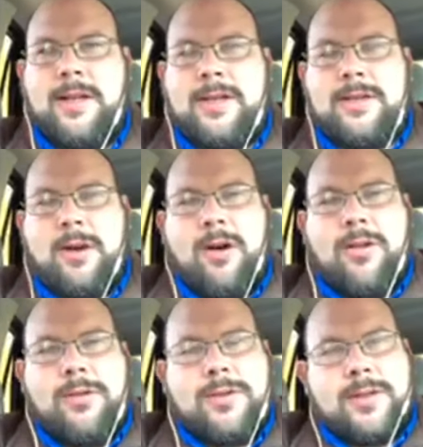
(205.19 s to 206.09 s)
So all
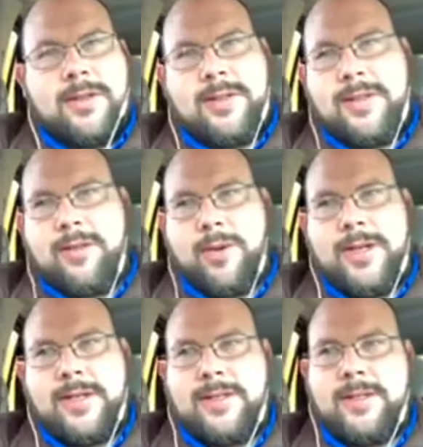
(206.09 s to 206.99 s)
those
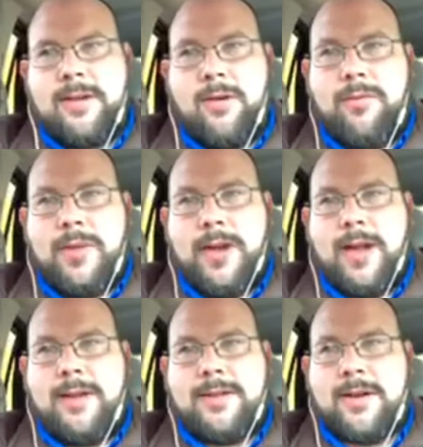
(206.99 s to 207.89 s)
situations that
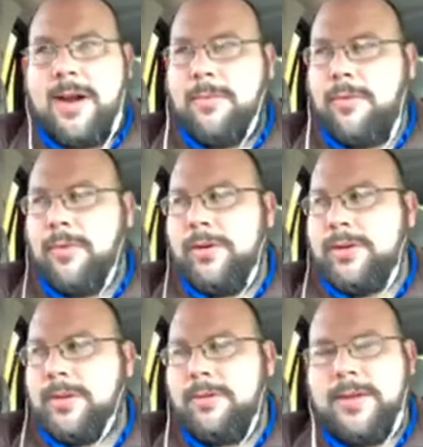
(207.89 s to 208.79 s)
I described were real
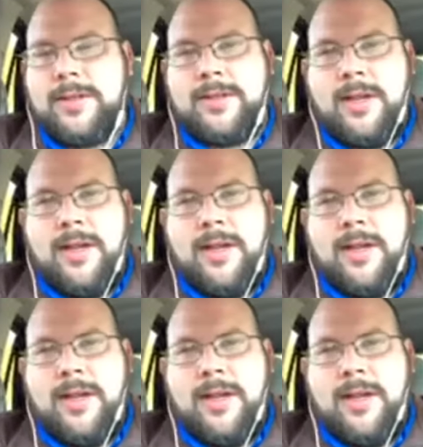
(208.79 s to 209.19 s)
situations,